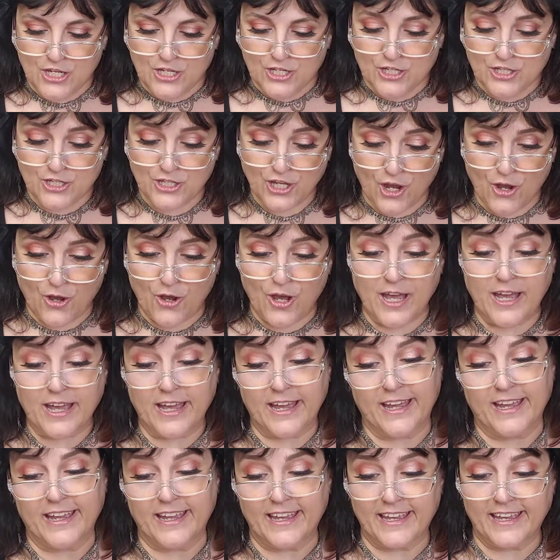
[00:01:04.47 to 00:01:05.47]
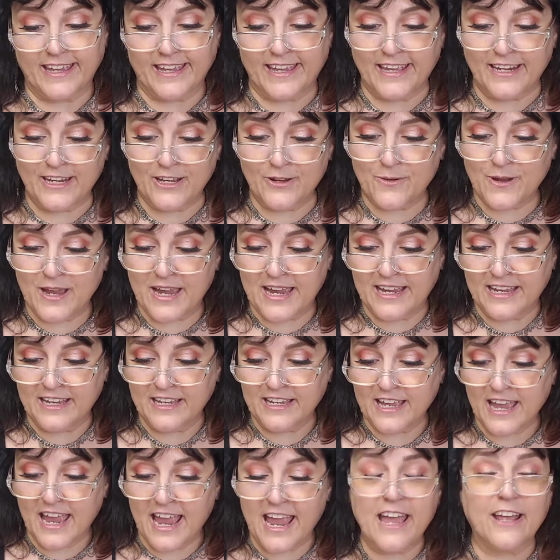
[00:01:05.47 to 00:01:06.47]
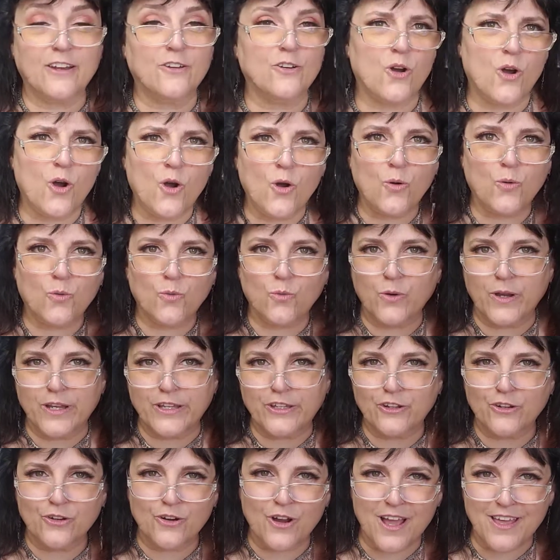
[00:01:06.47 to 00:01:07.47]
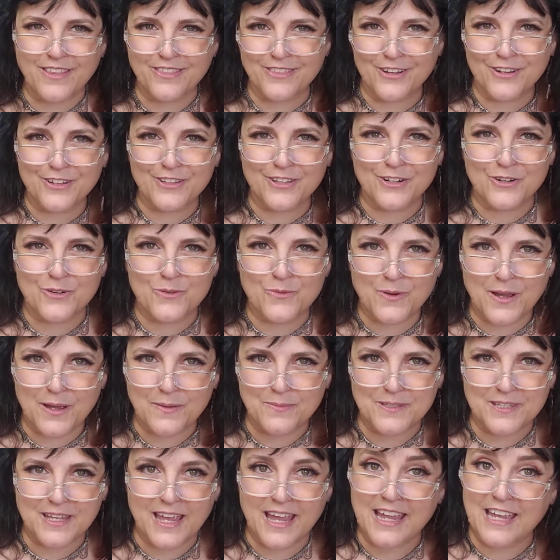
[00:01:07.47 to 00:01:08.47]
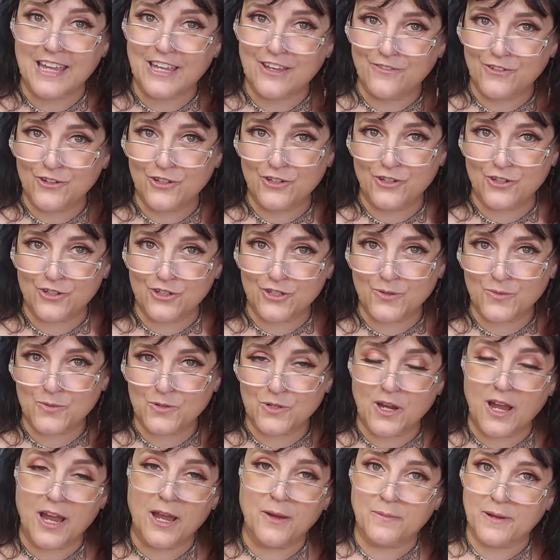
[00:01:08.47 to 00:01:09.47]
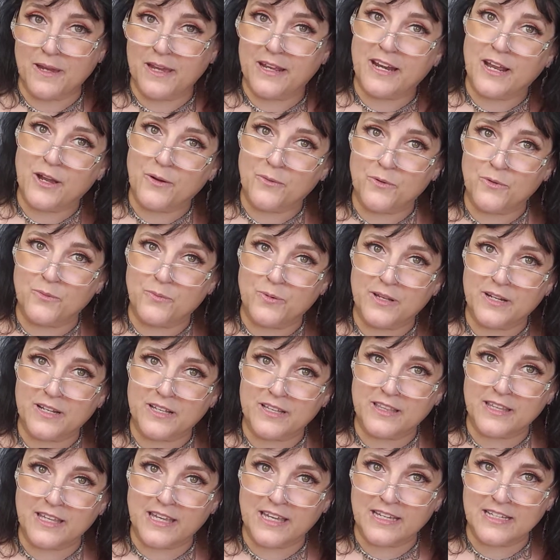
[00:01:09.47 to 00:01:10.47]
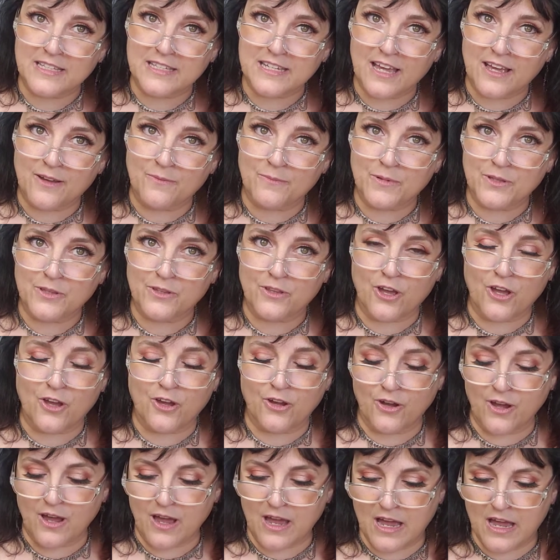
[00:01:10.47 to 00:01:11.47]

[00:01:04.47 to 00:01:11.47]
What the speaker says: So anyway, and oh, when you're on their little website, if you do subscribe, and I will put a link down below,